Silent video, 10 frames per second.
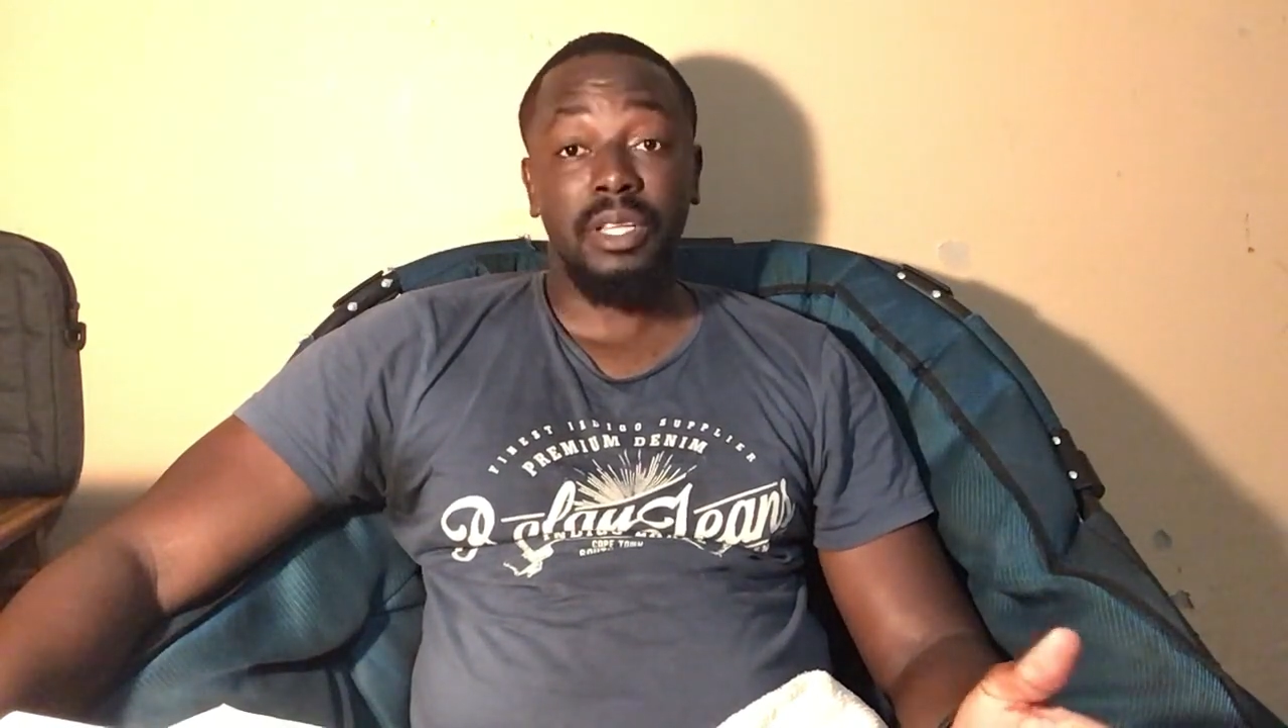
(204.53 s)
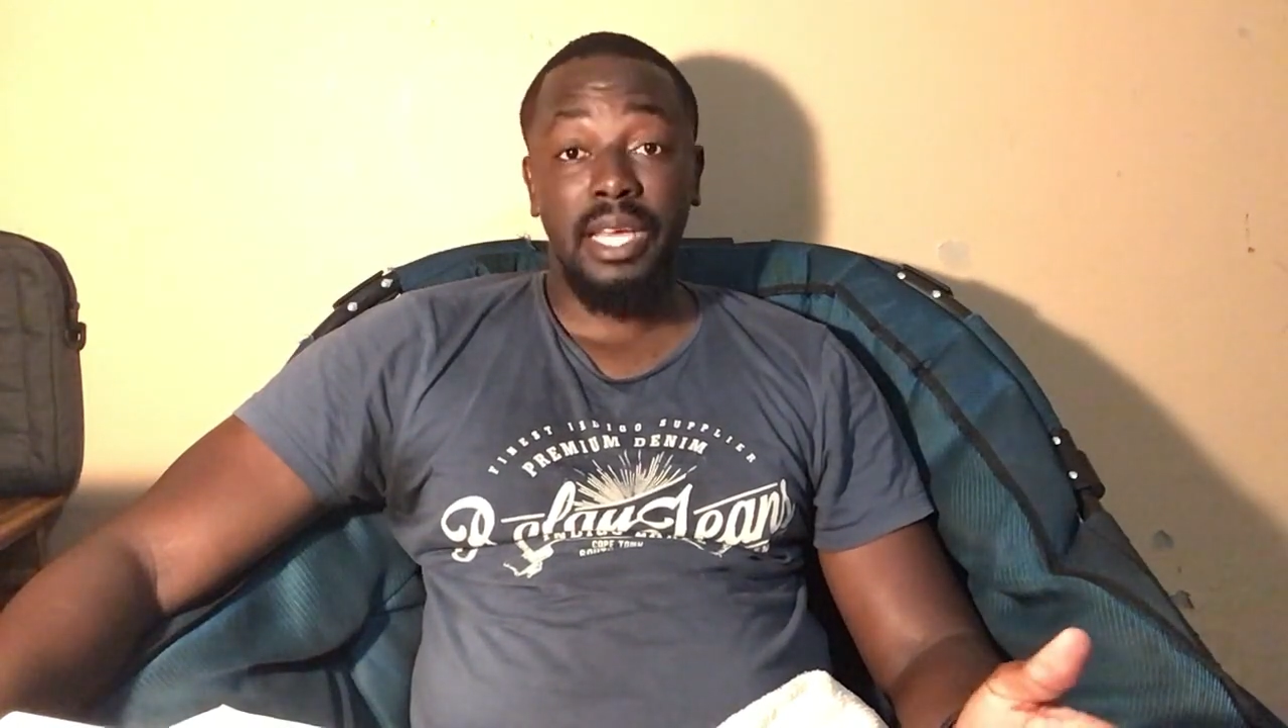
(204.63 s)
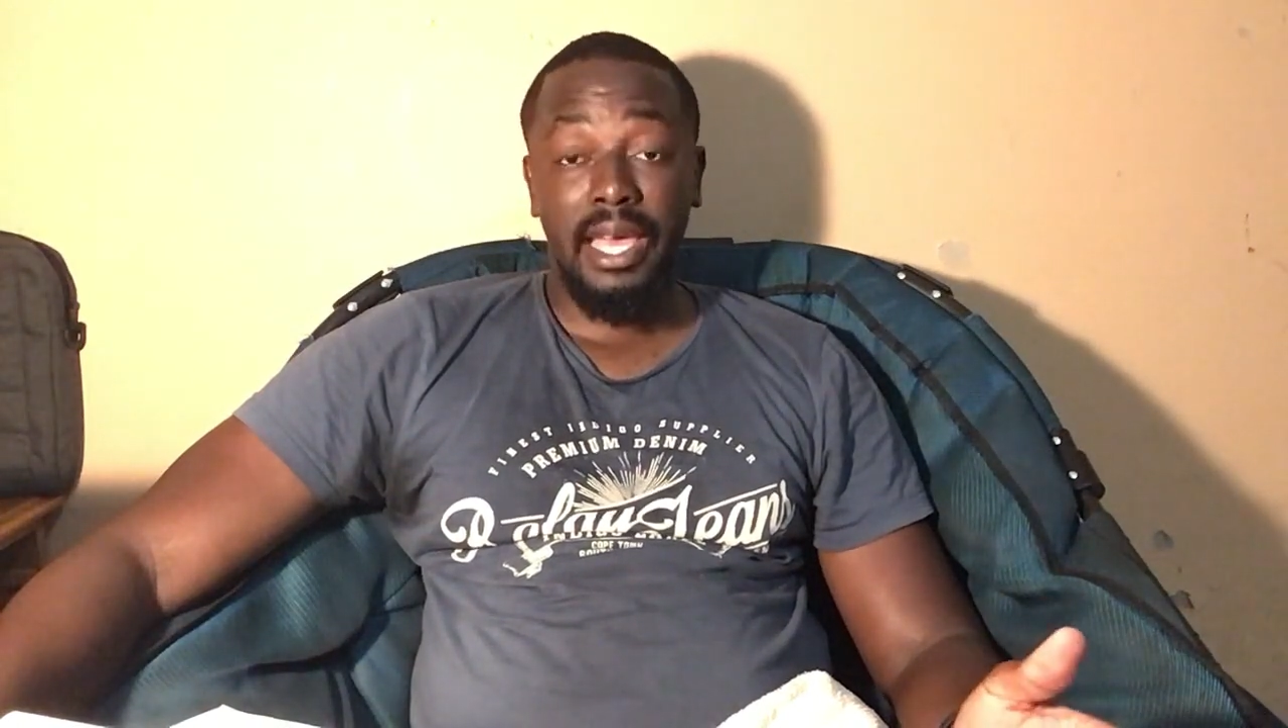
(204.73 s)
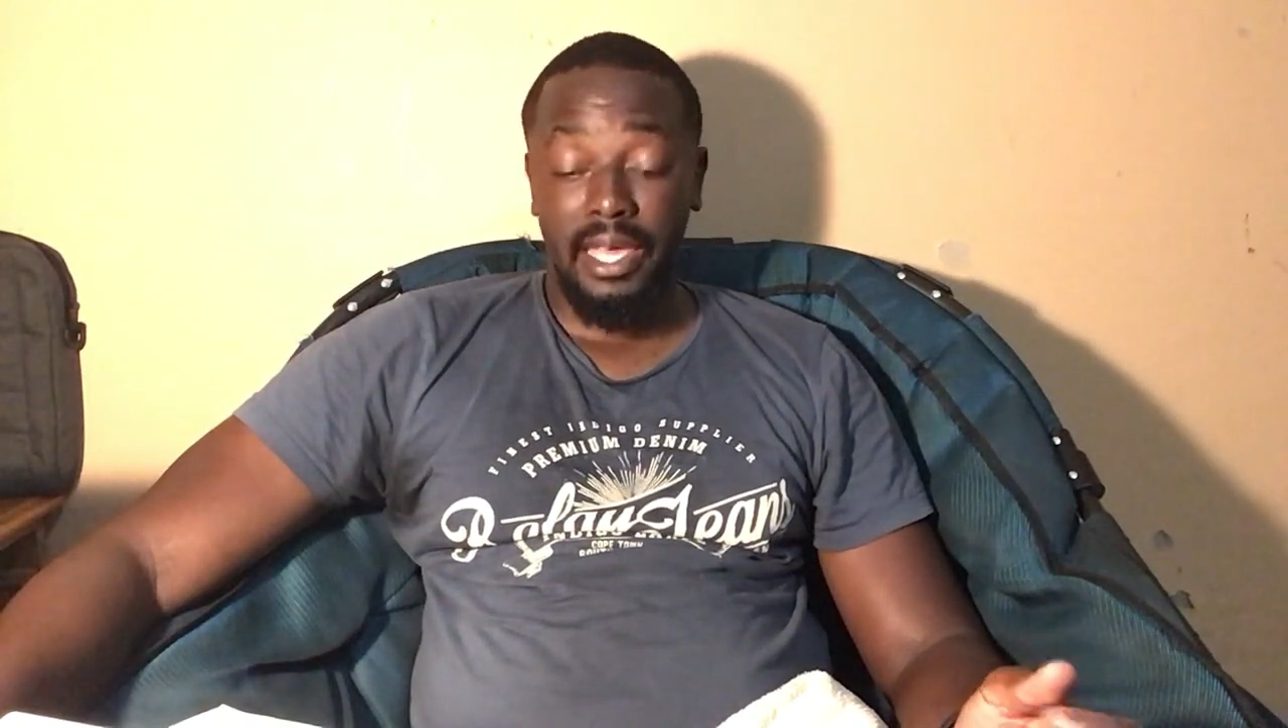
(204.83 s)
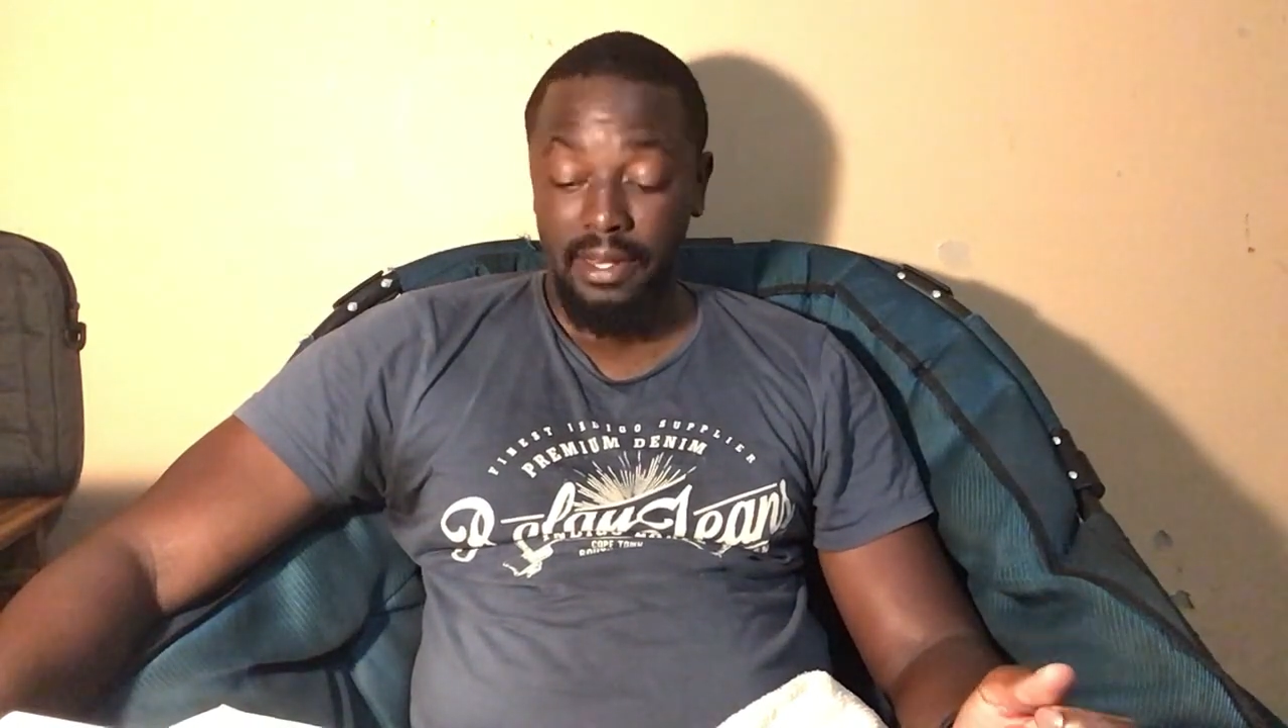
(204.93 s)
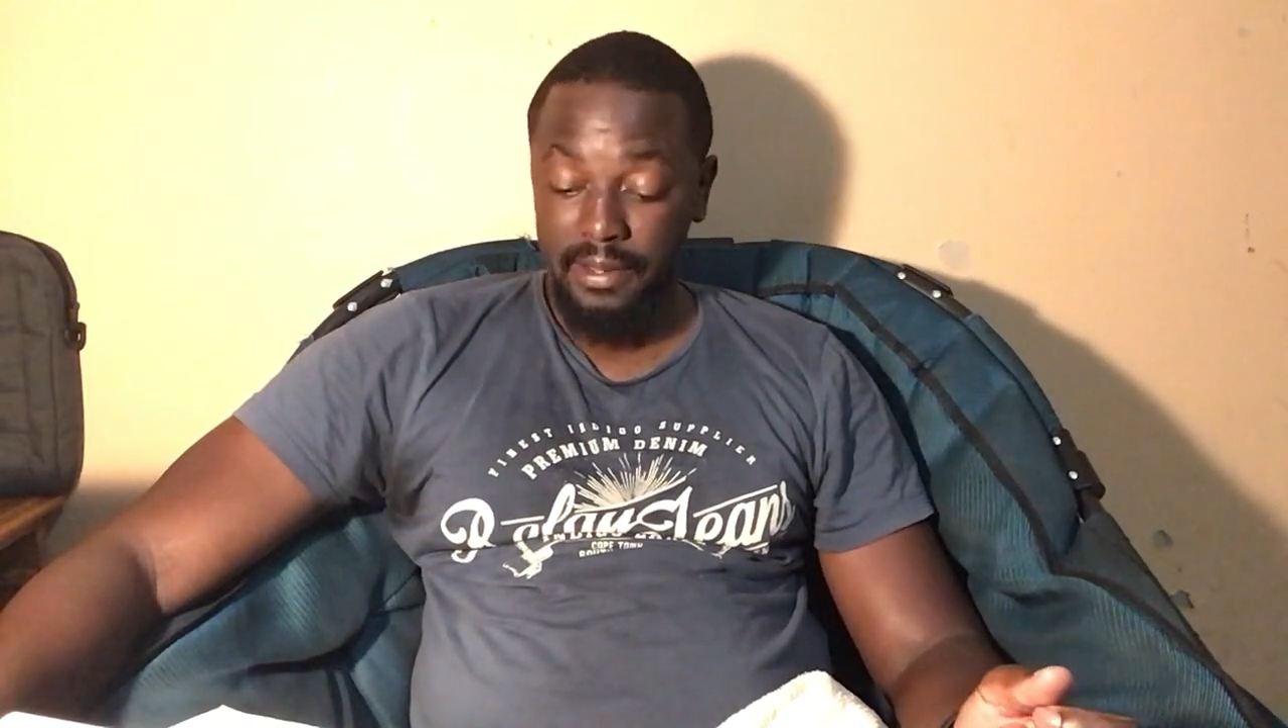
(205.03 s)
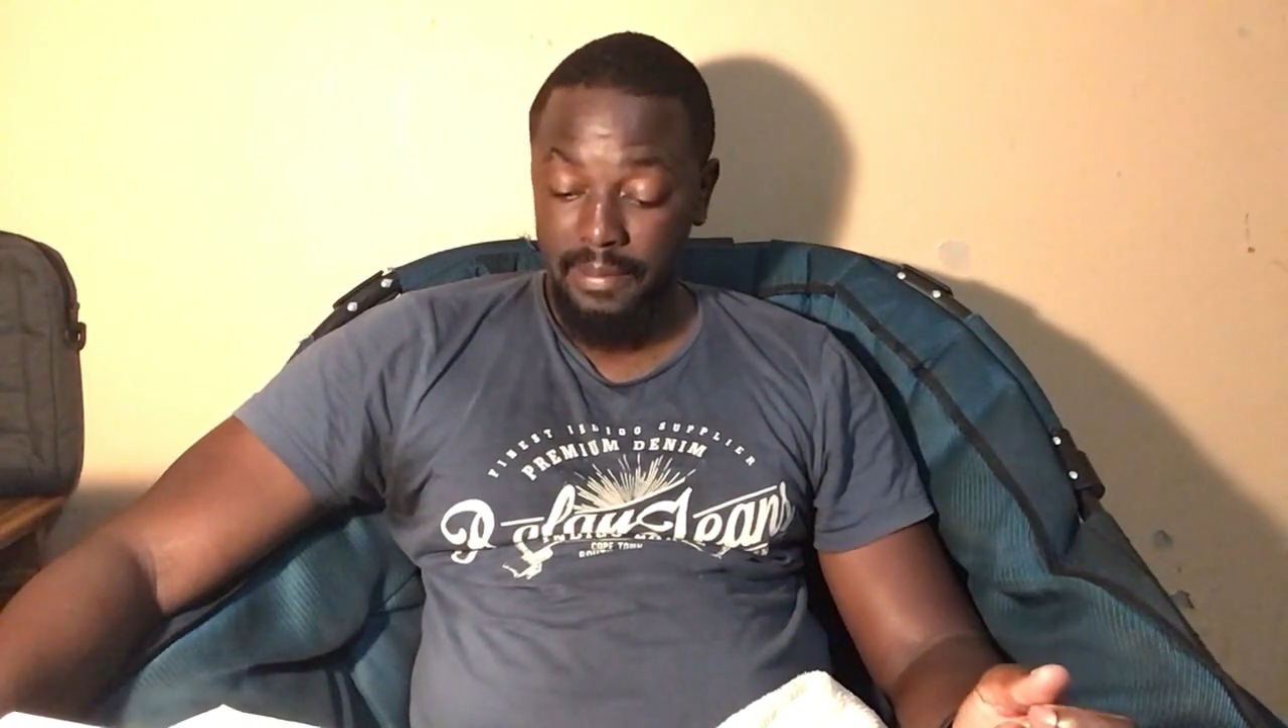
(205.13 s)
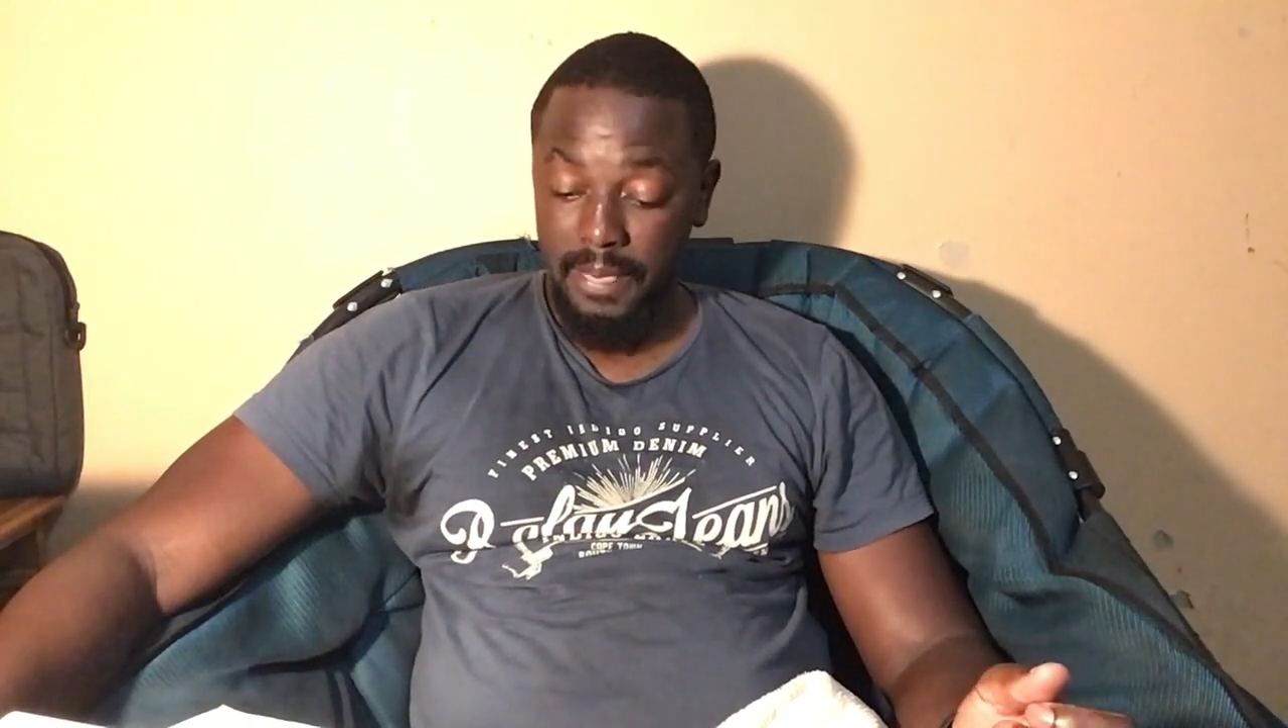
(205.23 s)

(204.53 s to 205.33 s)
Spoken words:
guide.